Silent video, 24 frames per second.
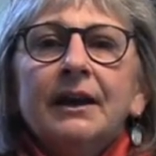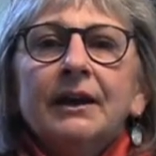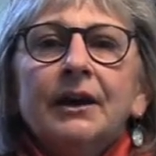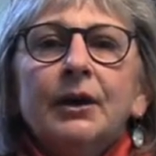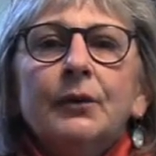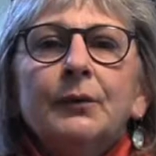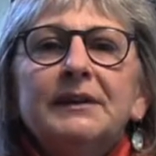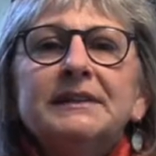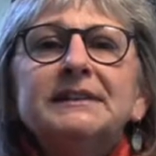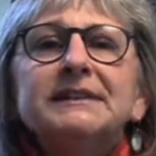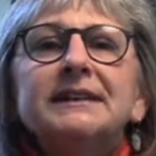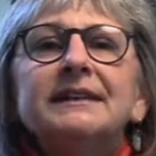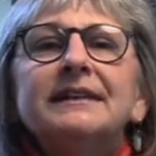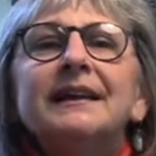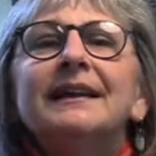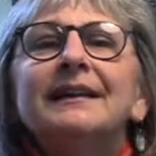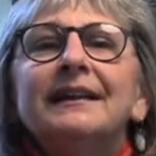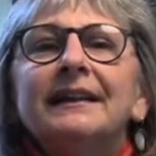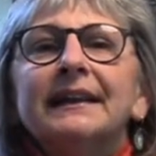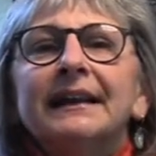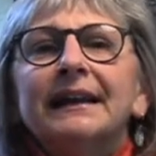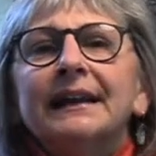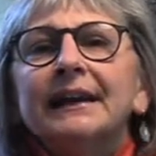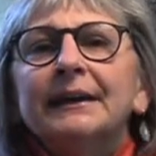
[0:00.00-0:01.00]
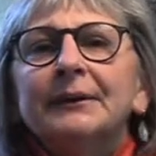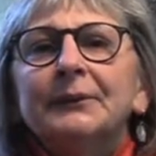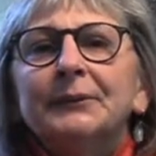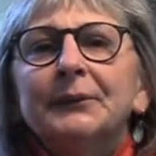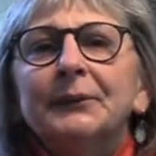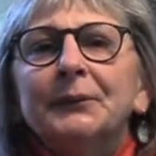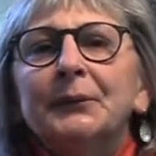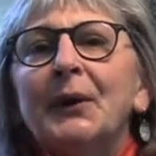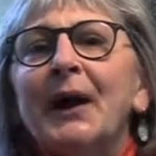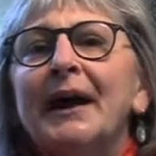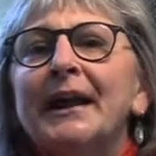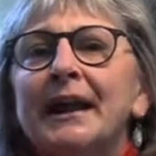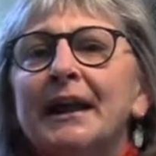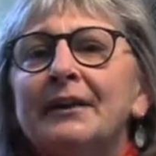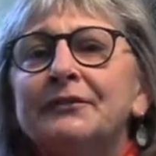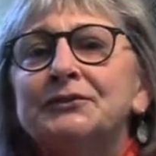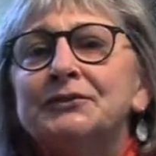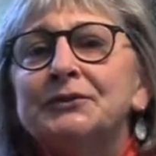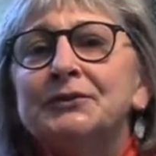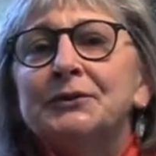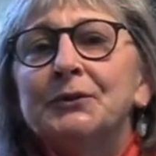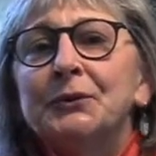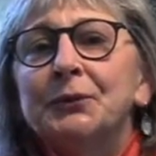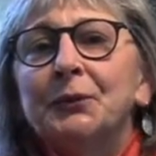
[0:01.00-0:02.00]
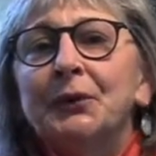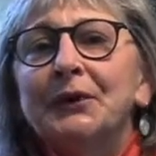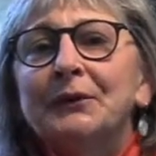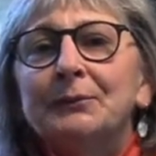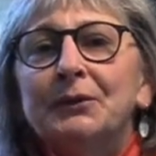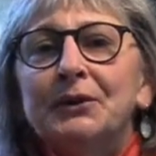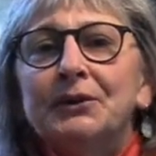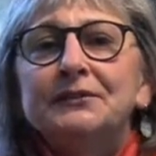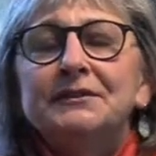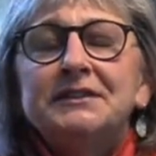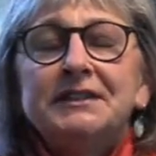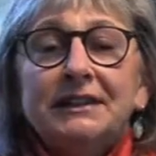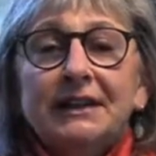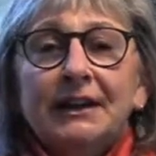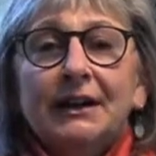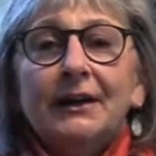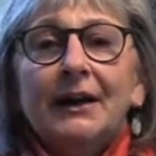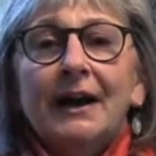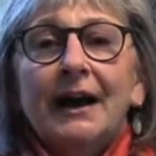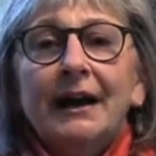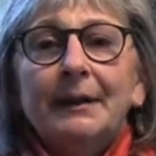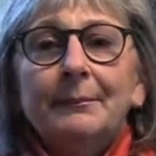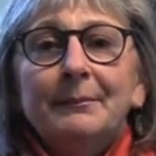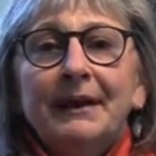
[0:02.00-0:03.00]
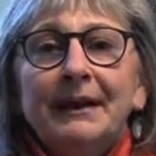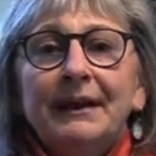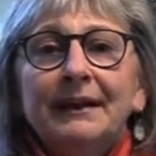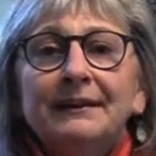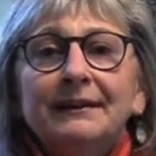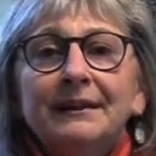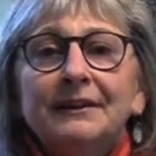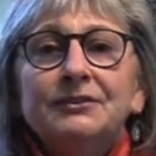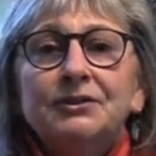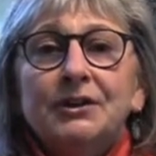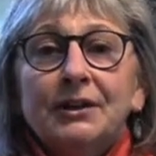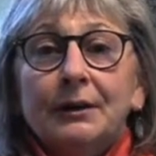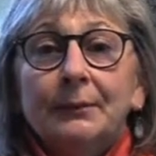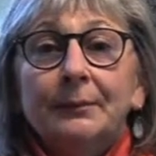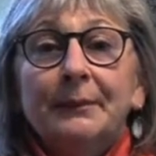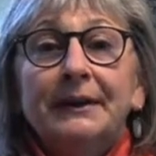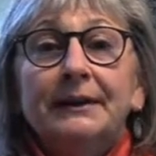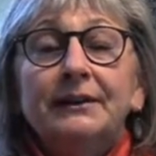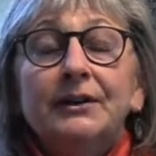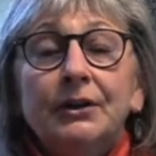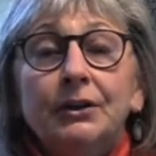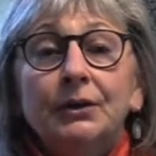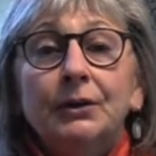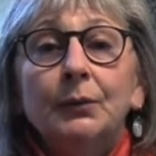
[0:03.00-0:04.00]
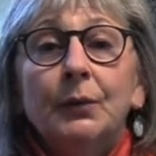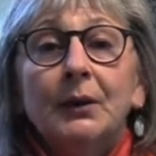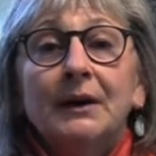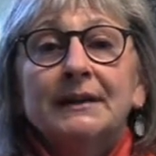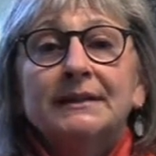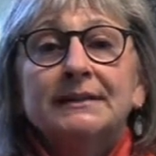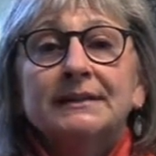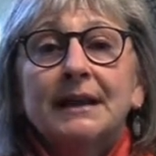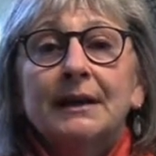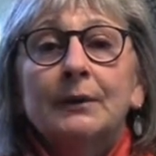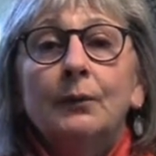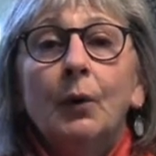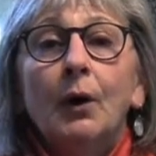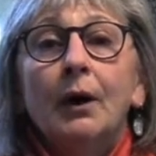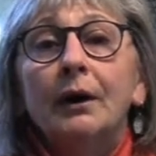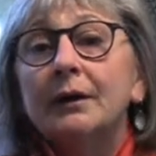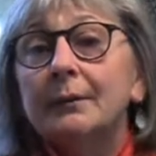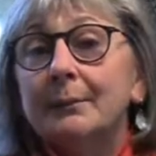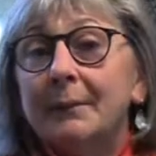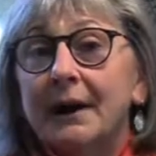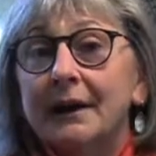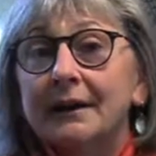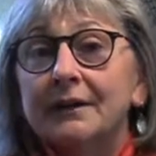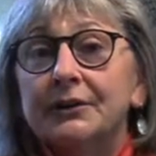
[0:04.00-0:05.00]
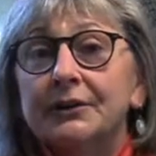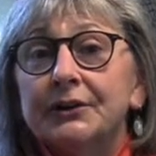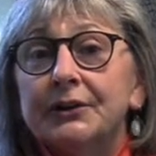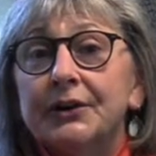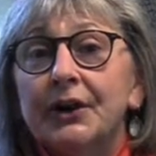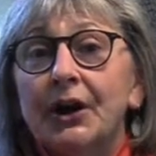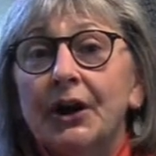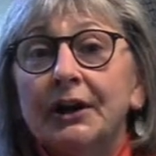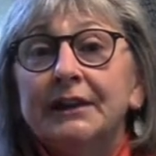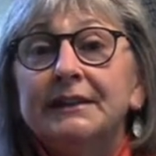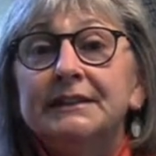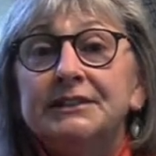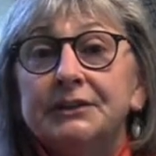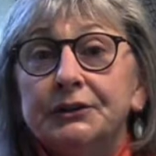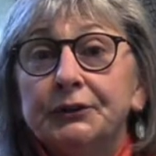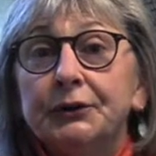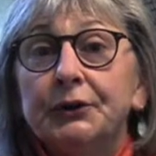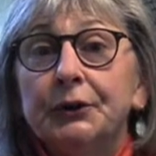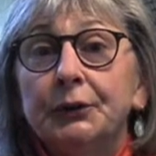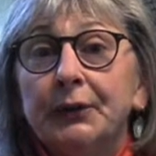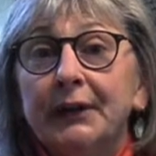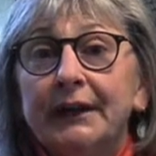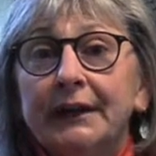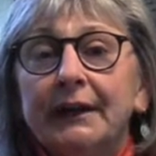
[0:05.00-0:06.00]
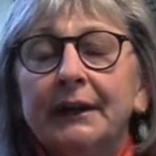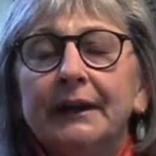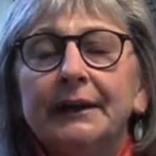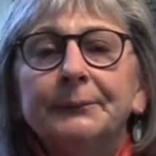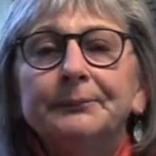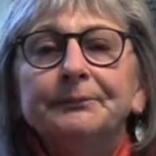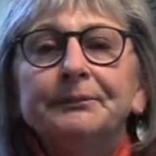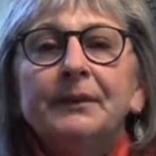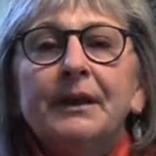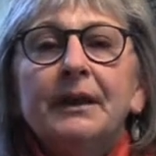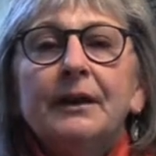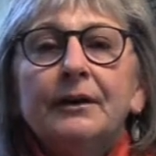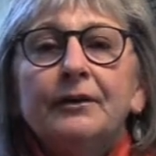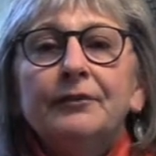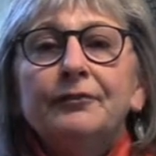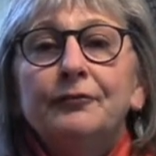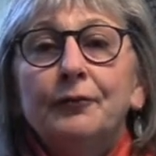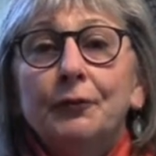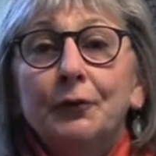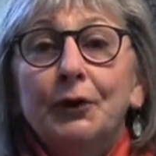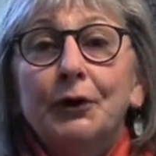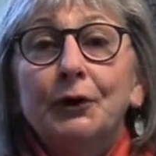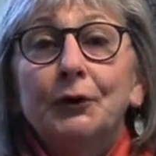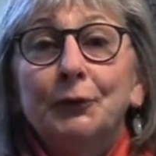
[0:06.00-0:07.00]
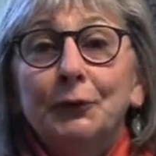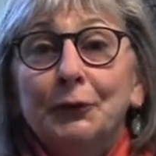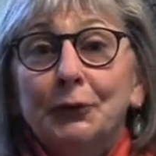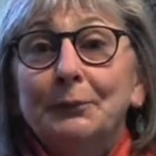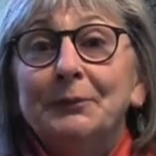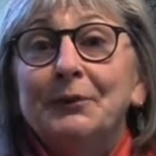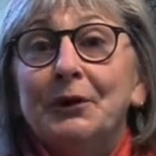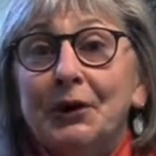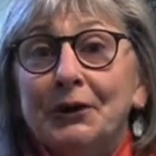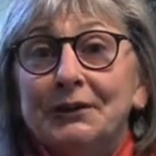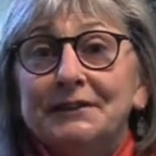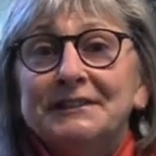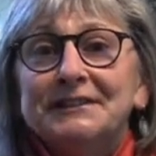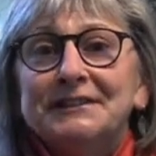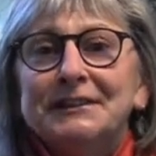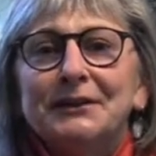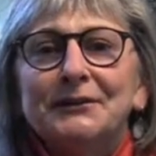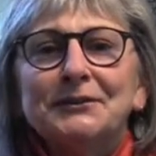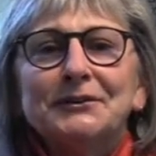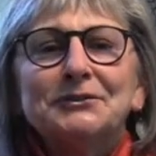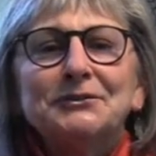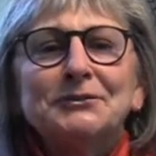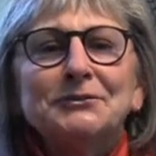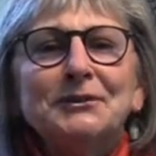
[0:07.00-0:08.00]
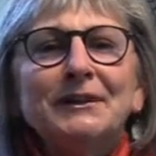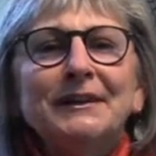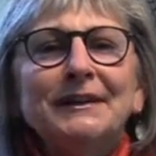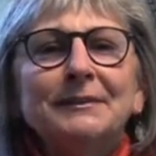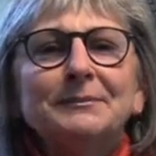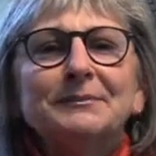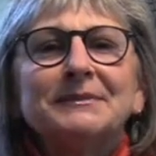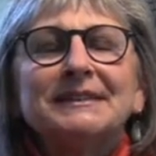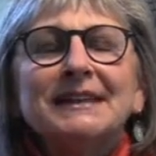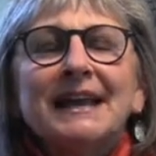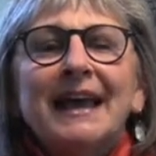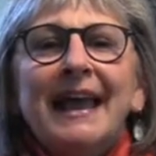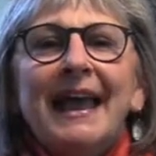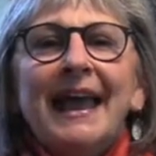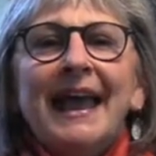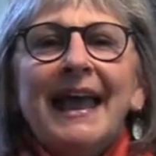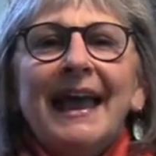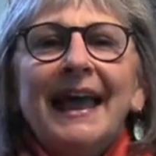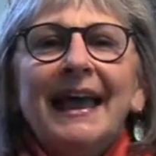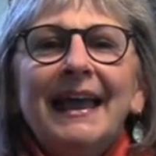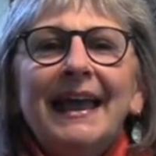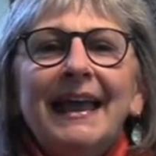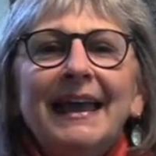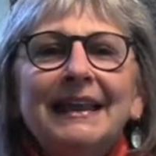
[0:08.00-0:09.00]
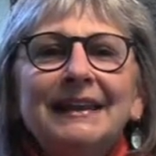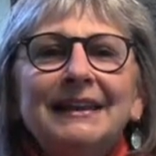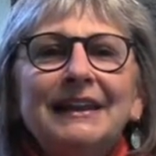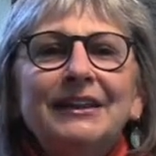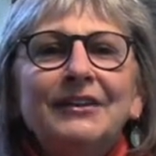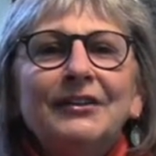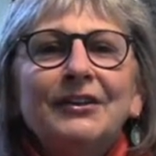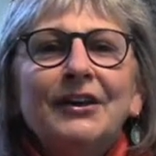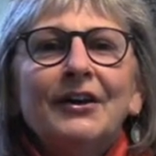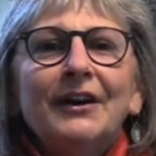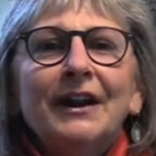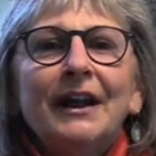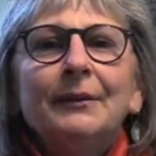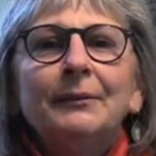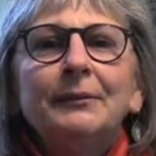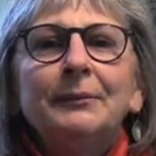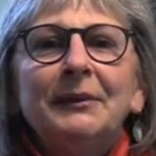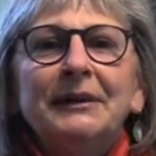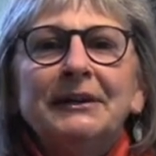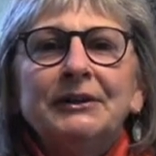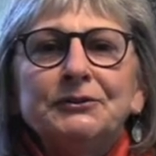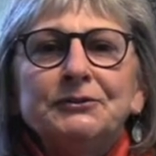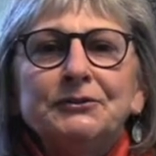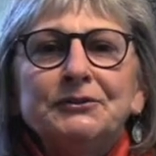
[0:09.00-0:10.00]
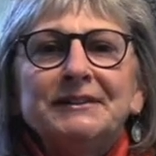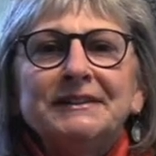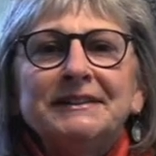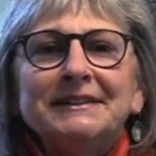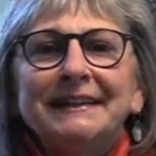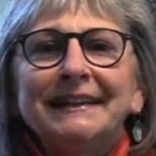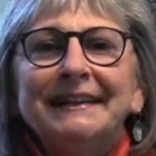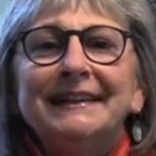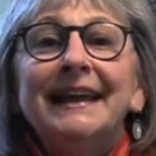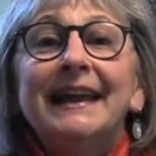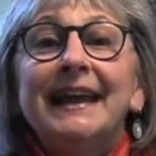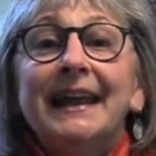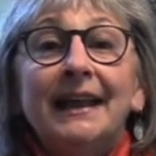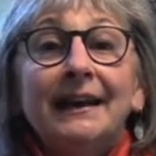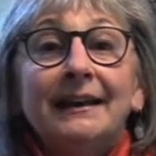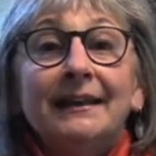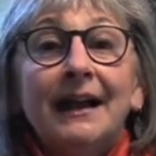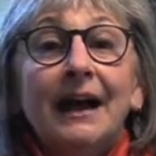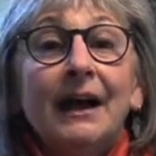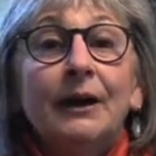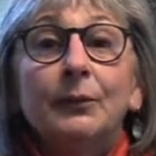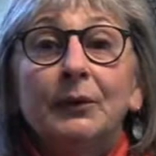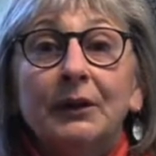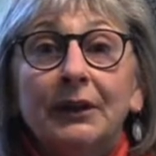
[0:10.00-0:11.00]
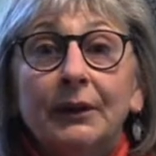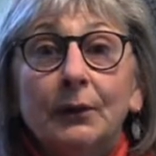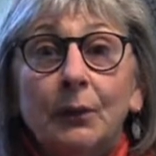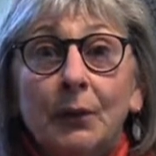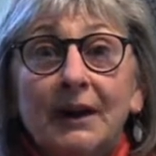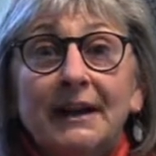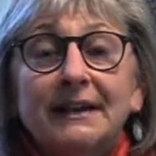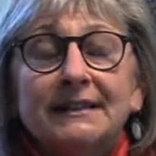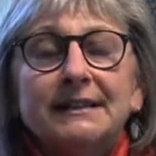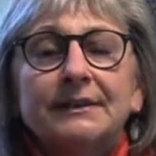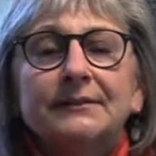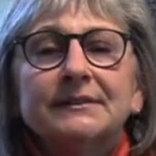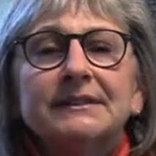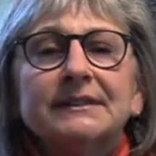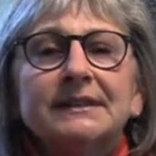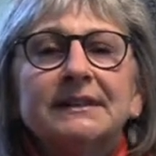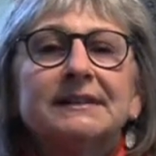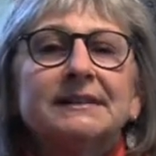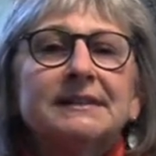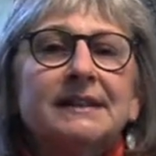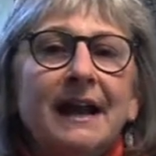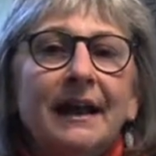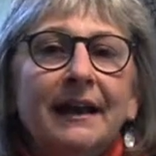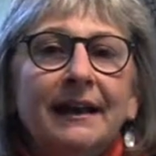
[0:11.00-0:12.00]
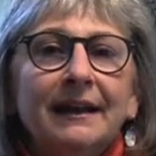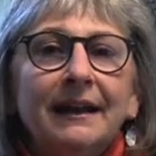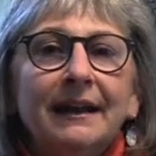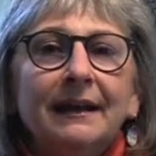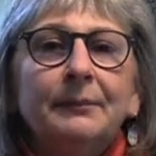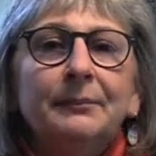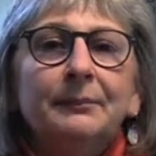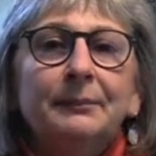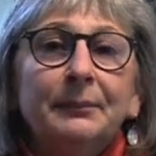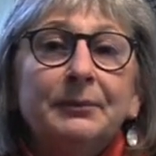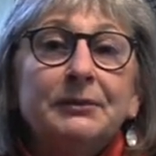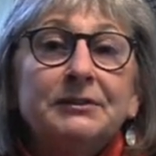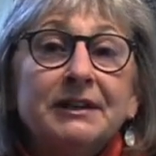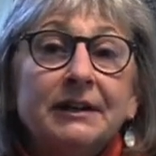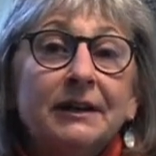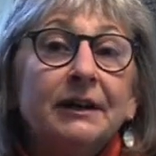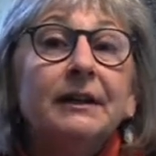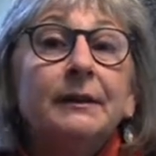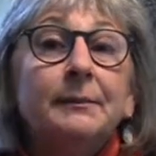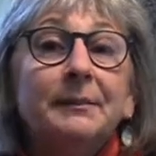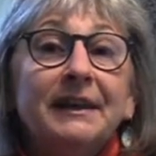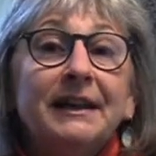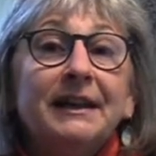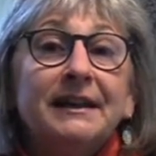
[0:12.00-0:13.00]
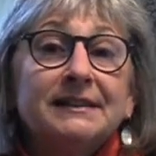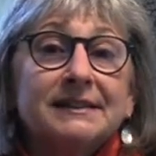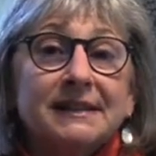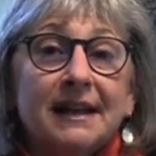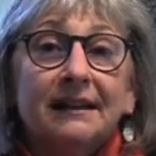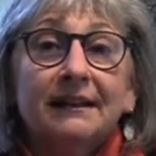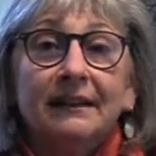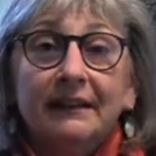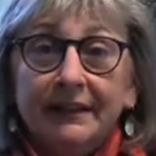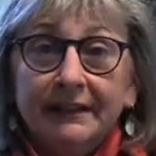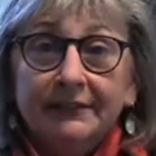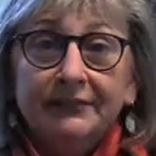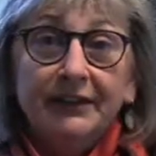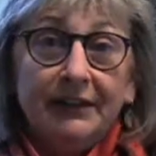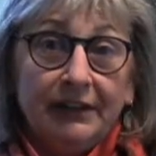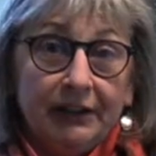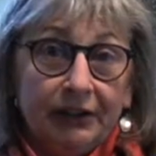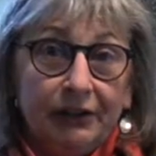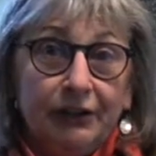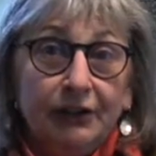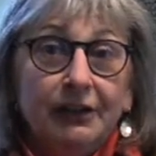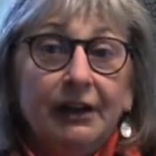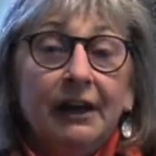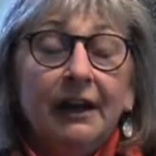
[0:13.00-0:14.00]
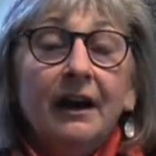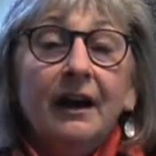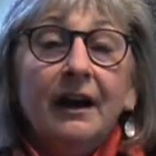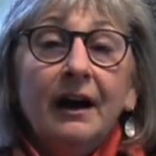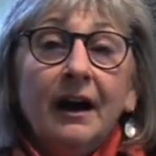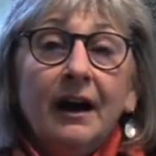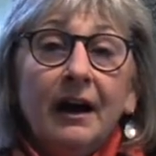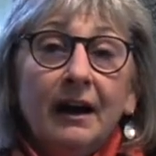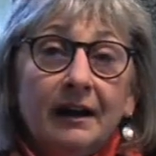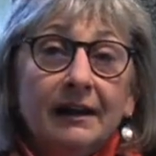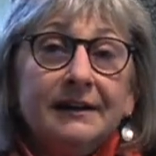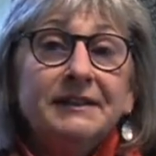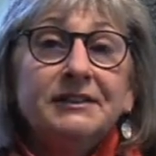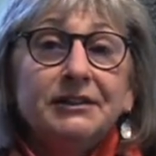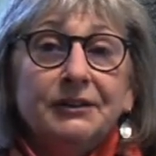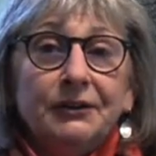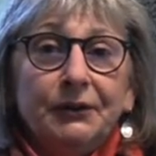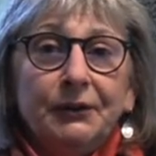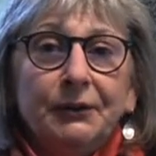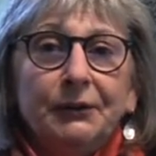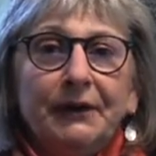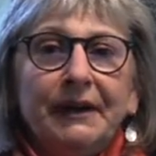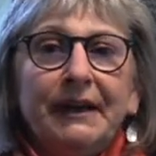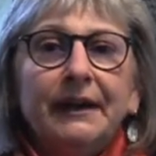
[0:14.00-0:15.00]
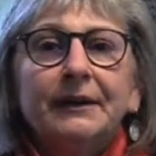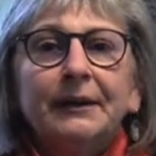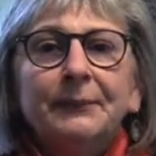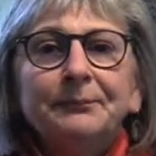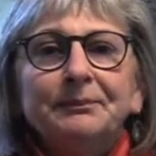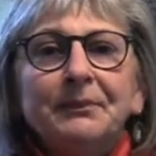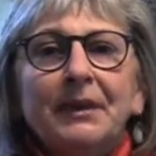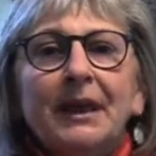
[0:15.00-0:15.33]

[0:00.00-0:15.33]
coincidentally, right after we moved here, I met a gentleman who was a water monitor on Deer Creek for a group called Sierra Streams. And he thought I would be interested, and I really was. It was exciting, particularly because I live here on Deer Creek.